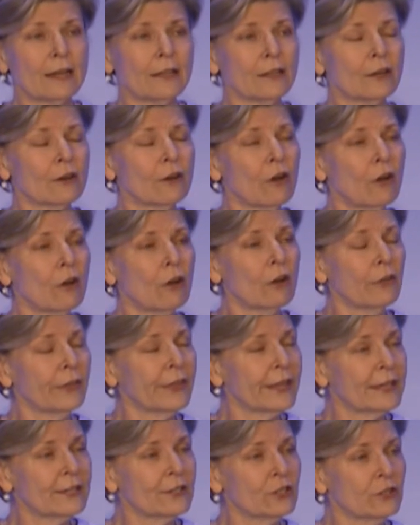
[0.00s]
There are all
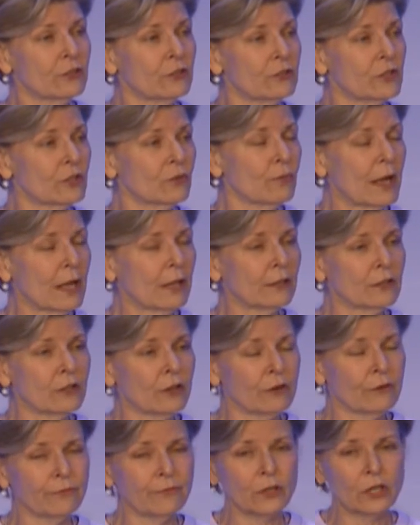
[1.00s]
the issues around
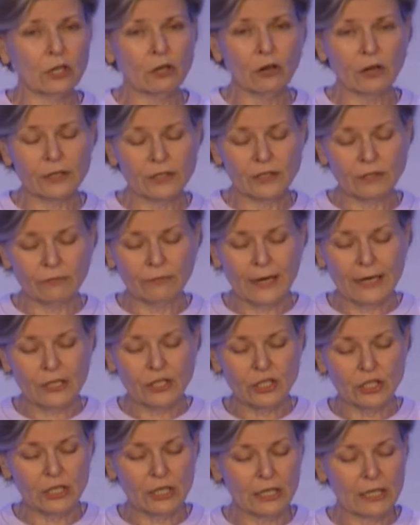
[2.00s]

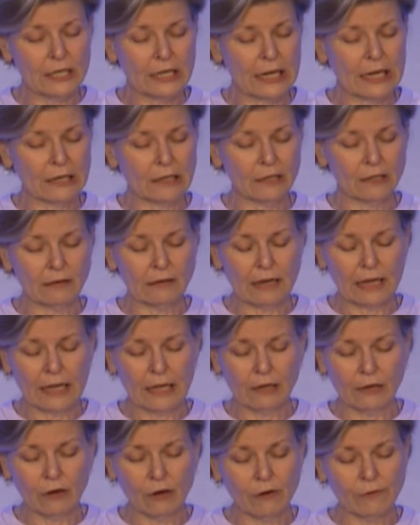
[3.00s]
over-incarceration
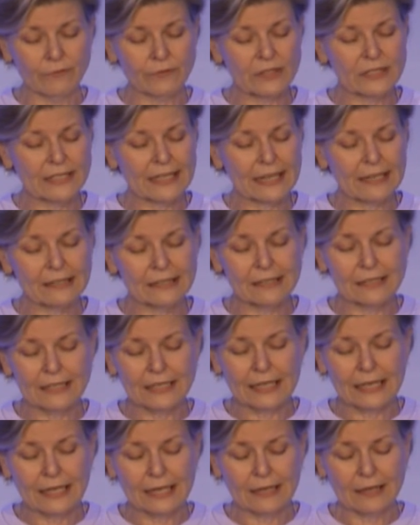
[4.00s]
and
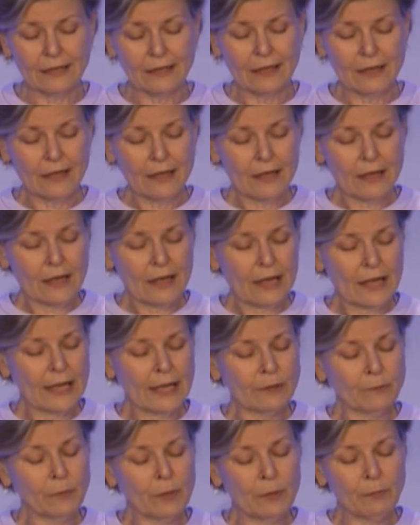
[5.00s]
over-sentencing,
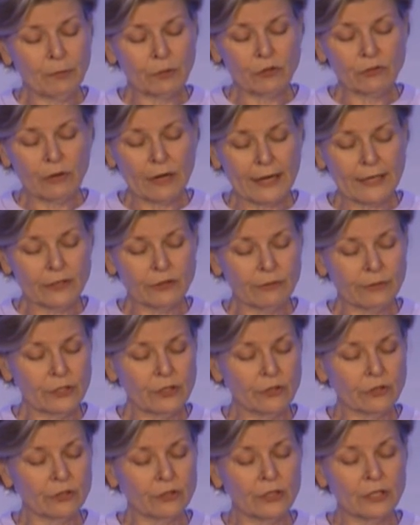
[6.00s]
and people trying to
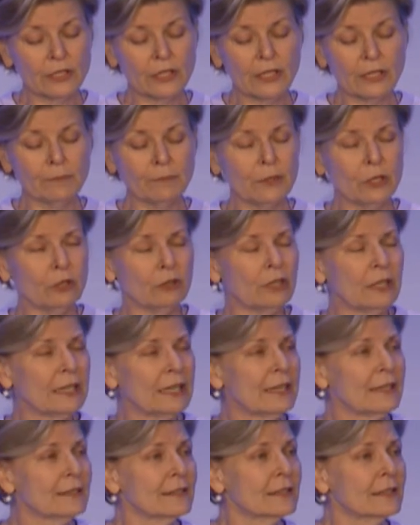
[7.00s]
return to the
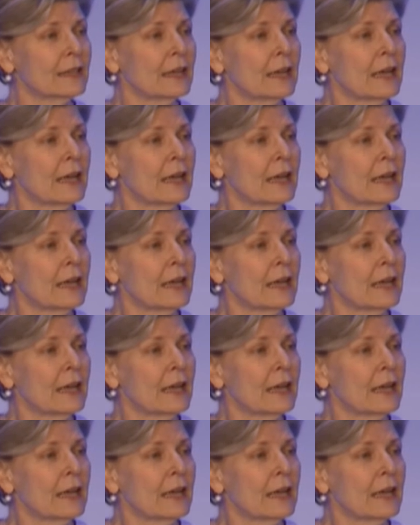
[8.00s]
communities.